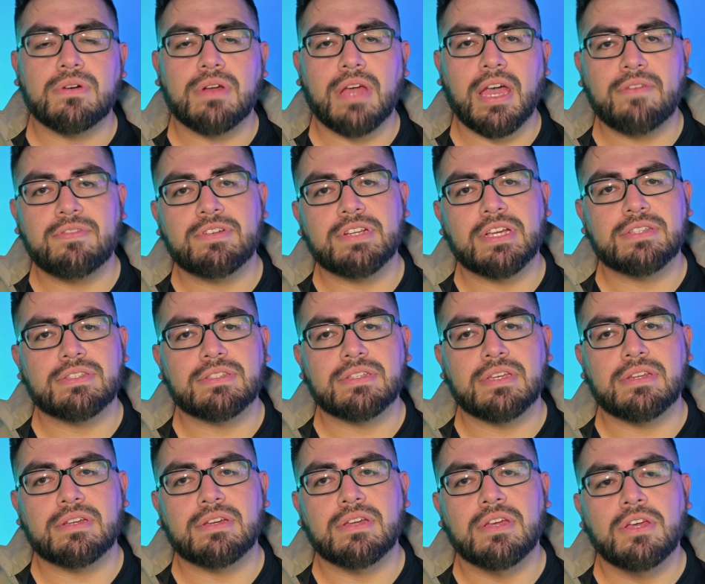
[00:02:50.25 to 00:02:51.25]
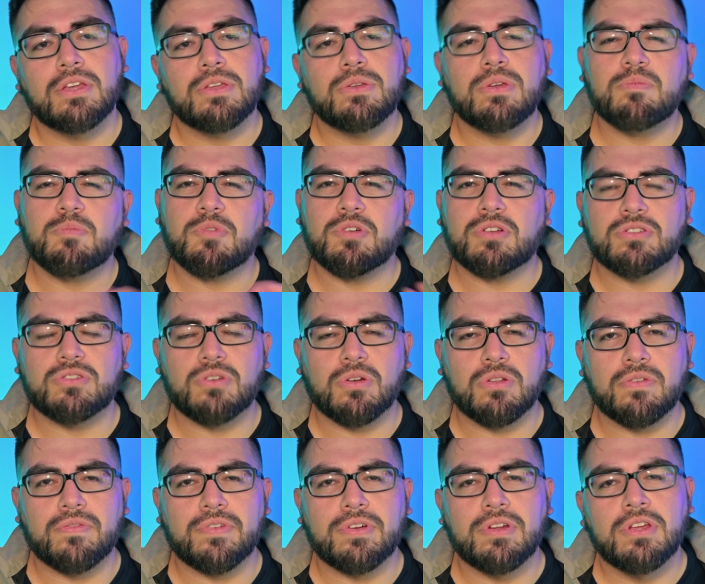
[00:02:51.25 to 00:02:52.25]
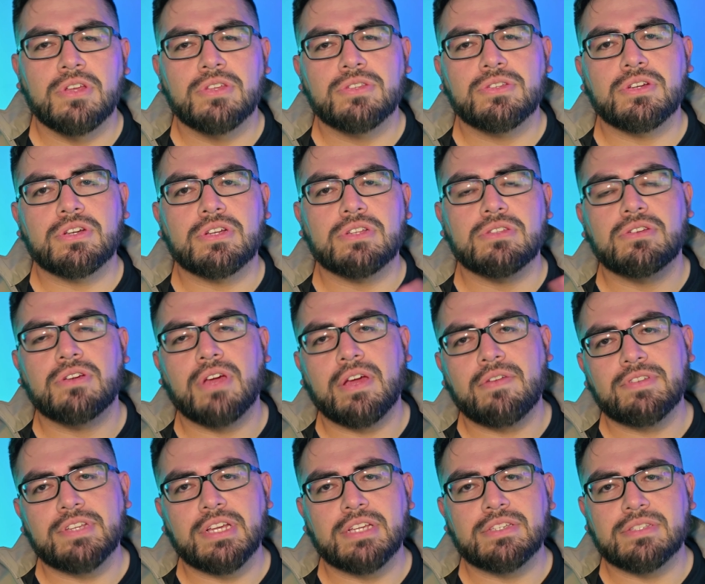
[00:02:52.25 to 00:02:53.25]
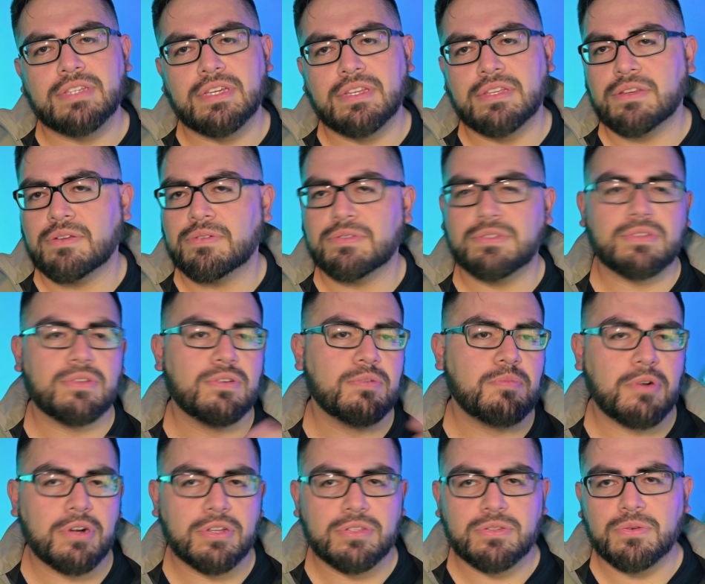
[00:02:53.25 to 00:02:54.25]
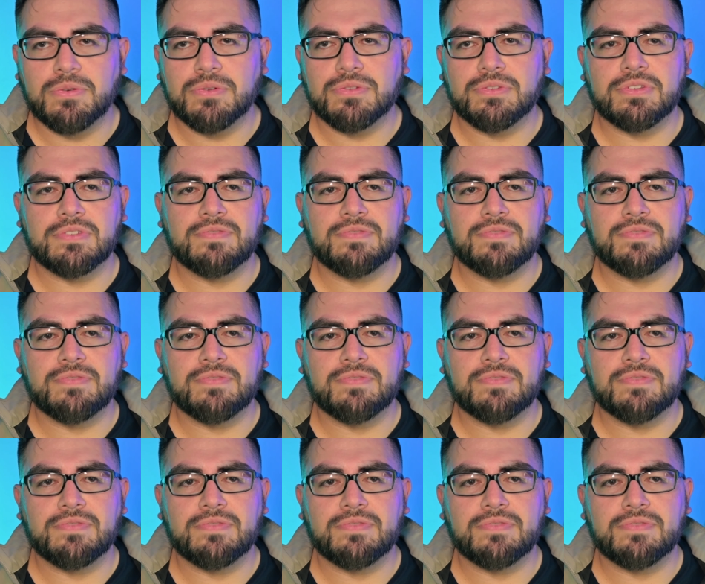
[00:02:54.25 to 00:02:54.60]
advertising data, you have more control over it. So your advertising data, it's third-party tools. It's